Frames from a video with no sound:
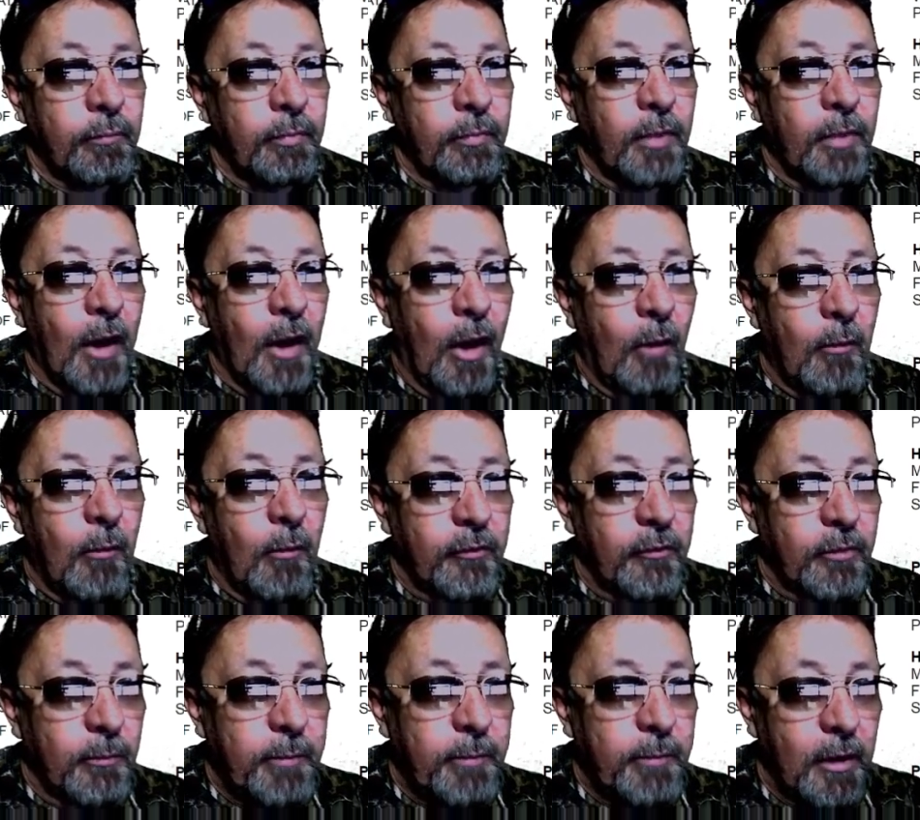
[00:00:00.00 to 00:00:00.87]
they
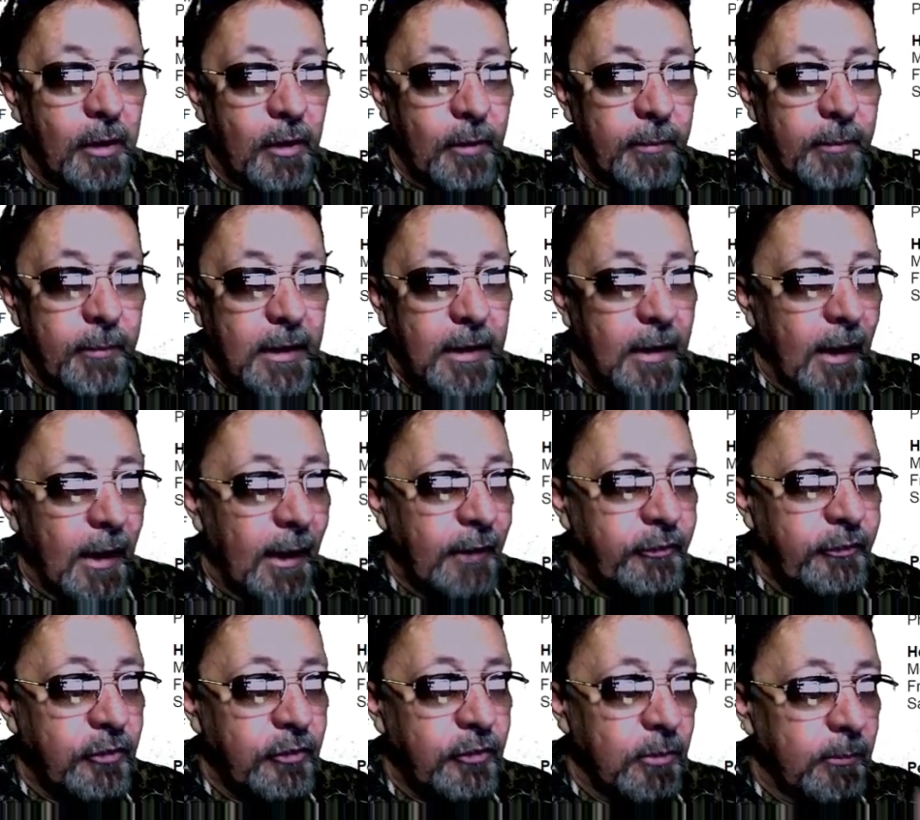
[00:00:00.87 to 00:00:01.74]
always appeared to be
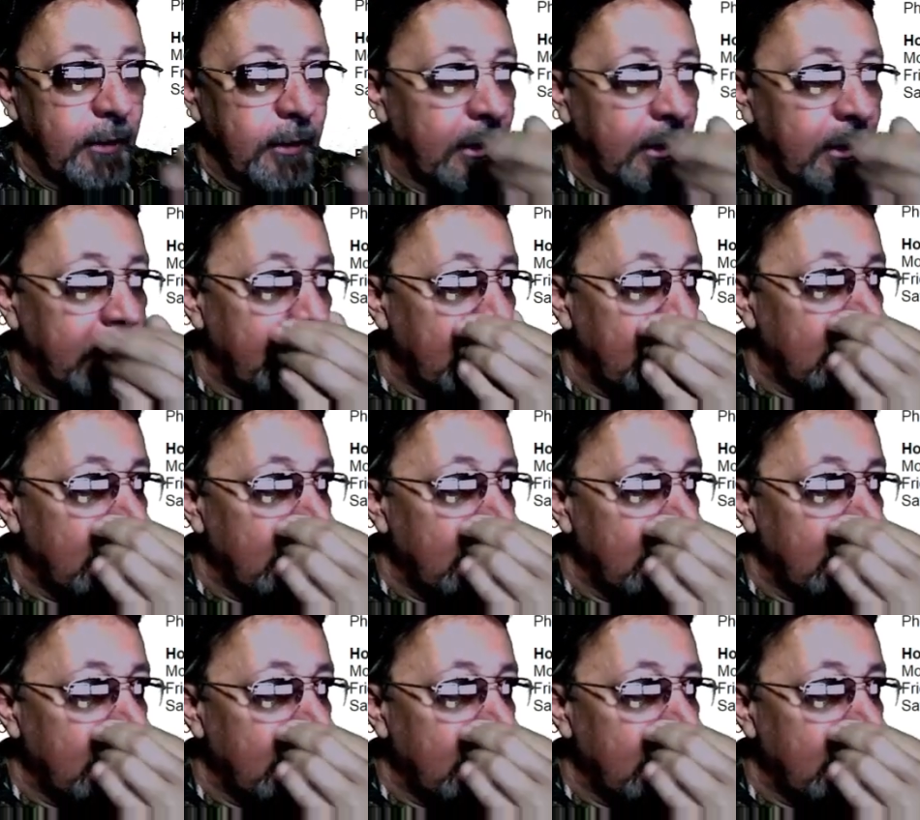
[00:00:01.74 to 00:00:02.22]
nice to me